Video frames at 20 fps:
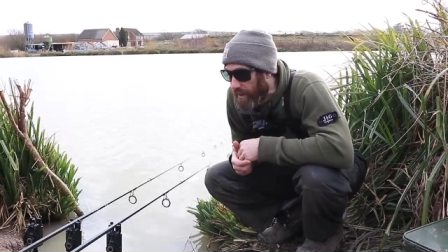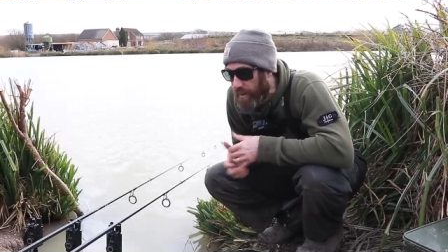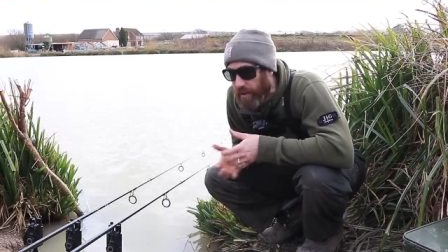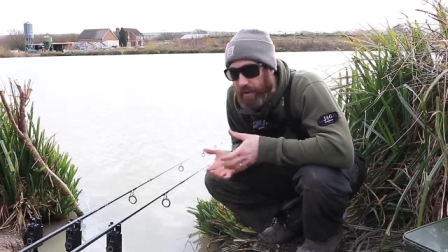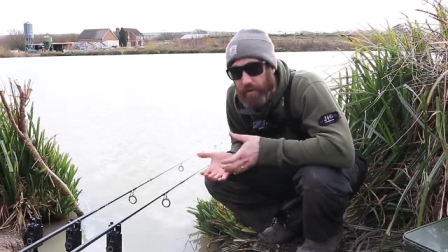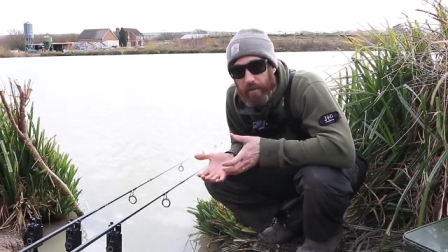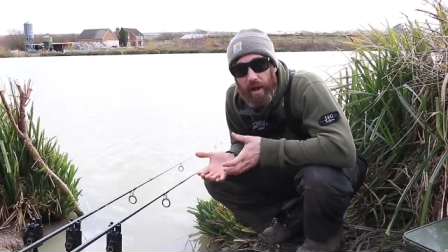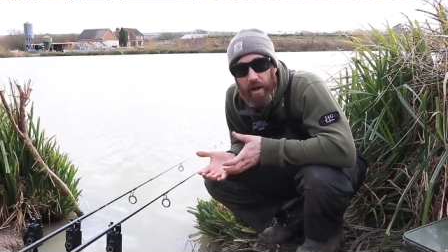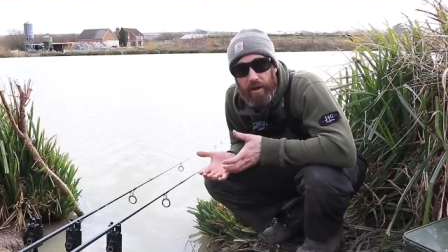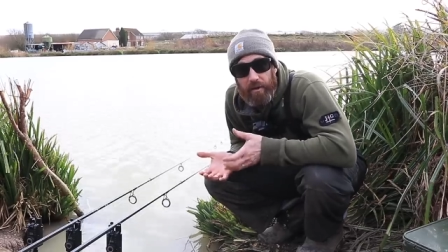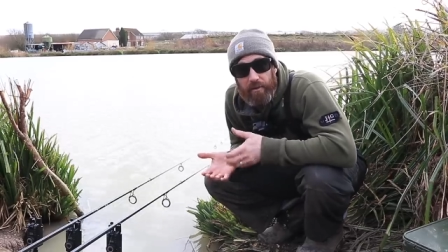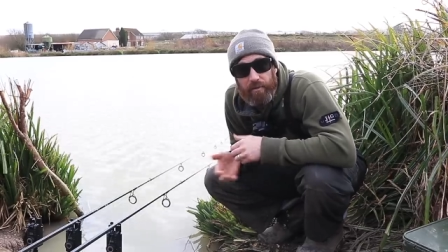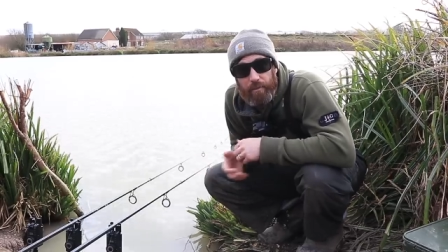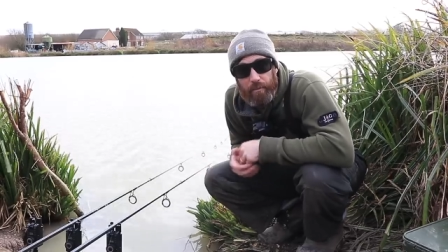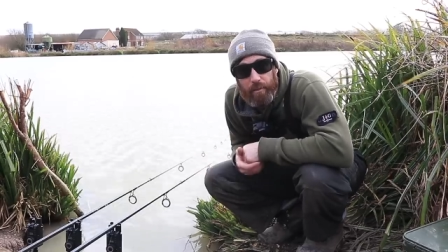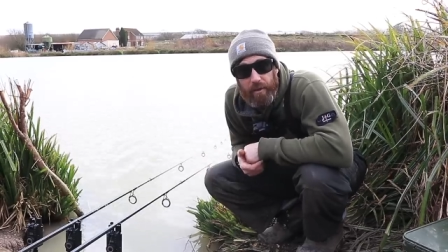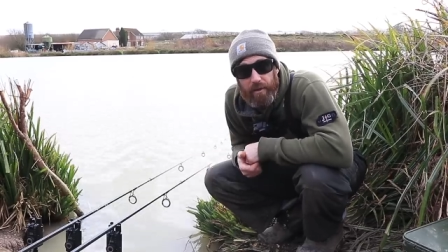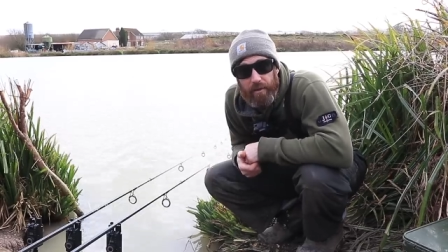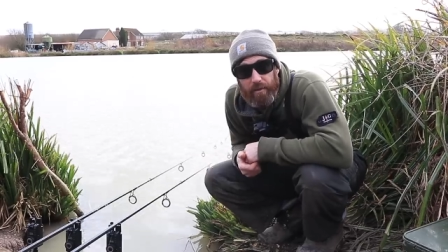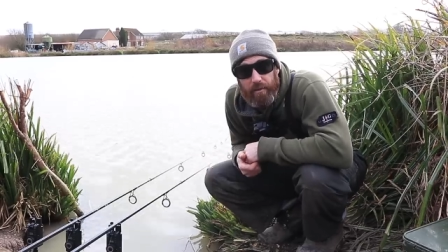who knows,
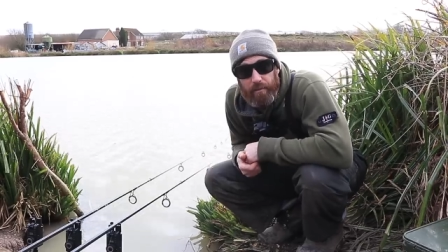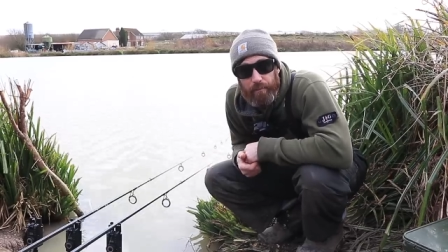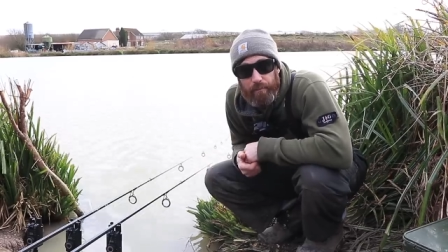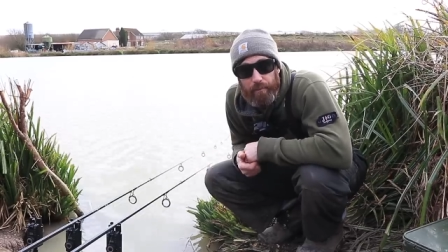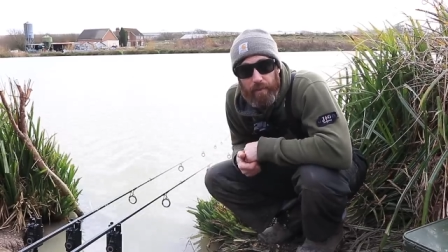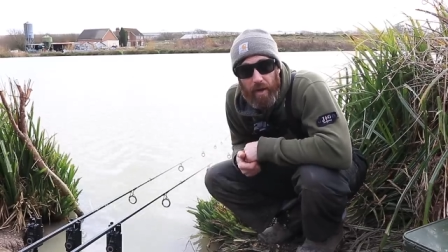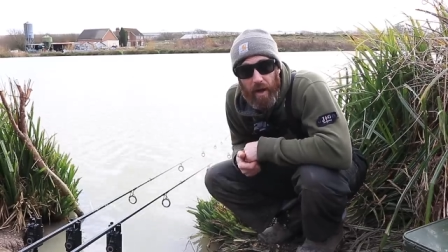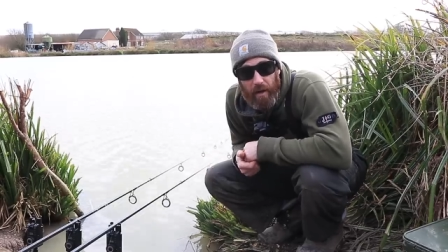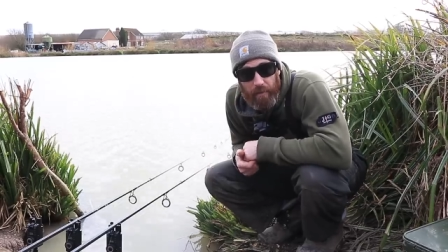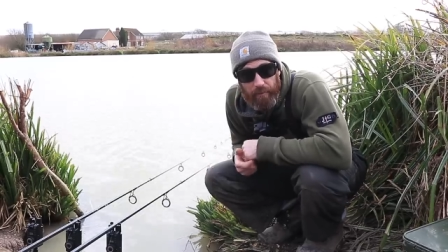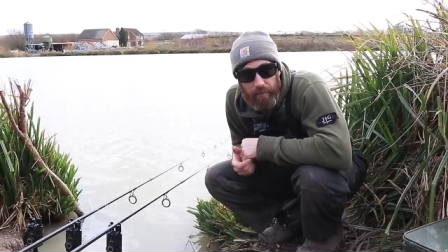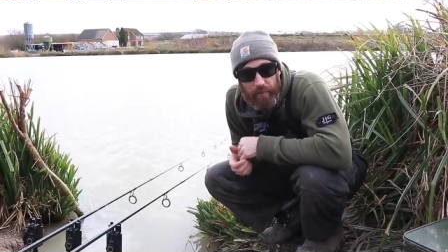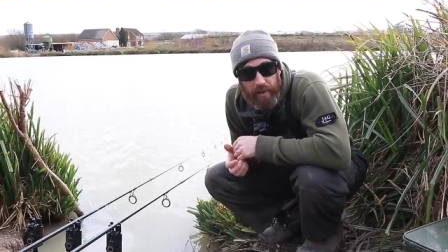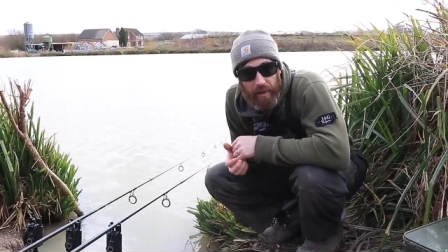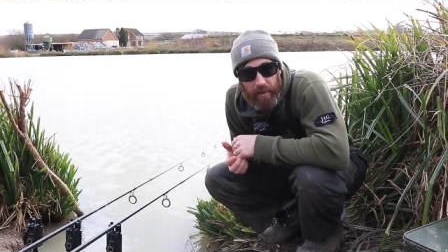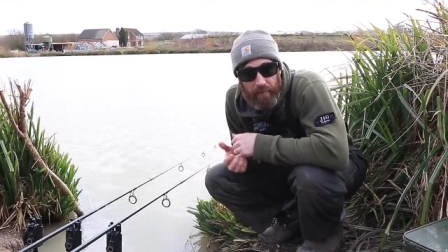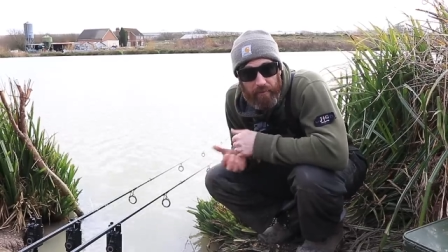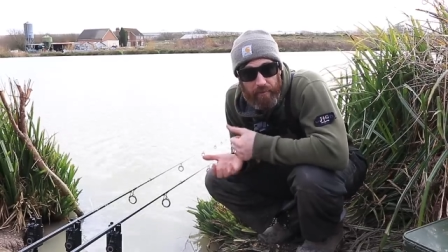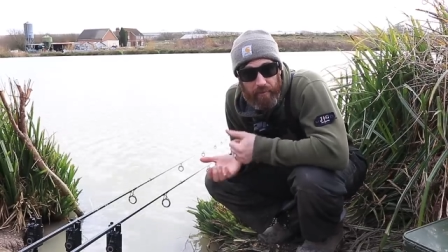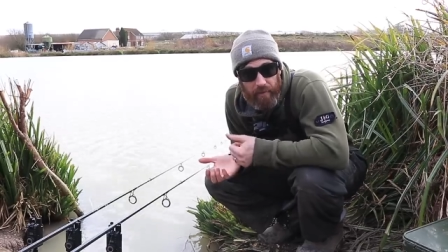but
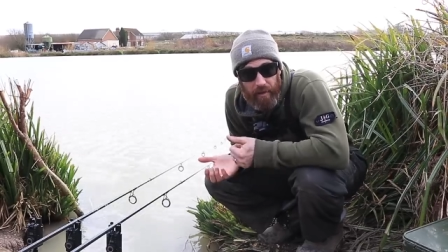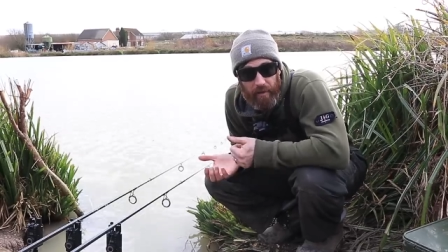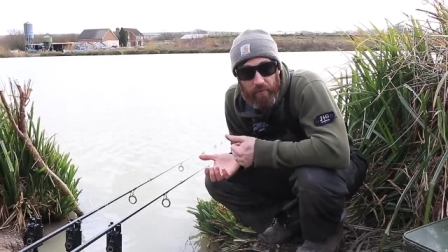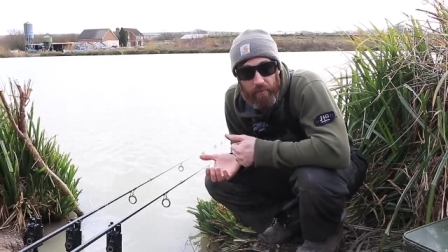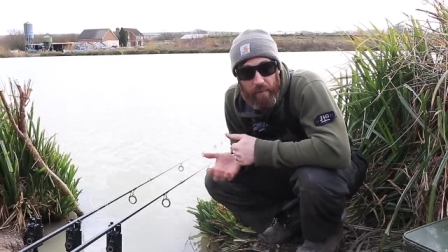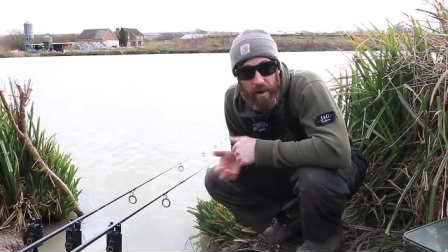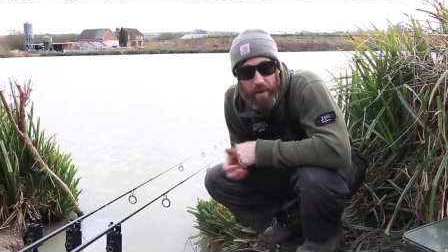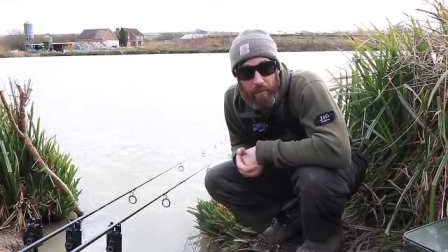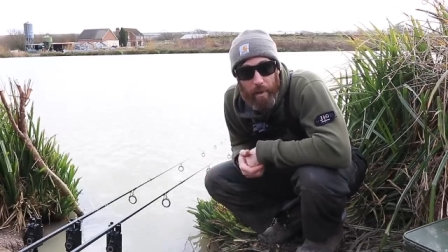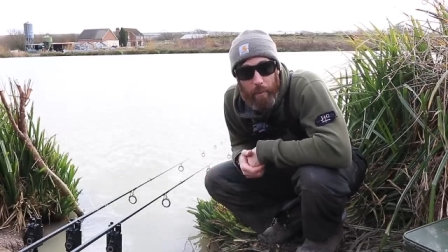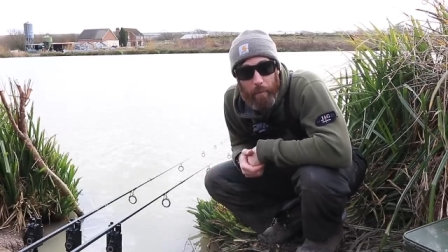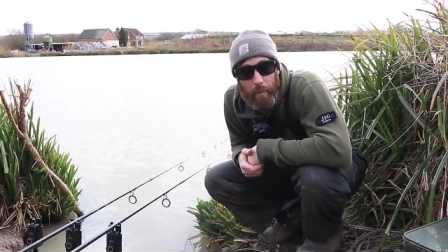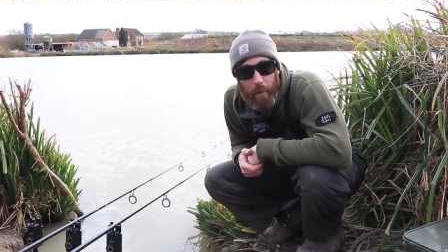hopefully I've, I've made my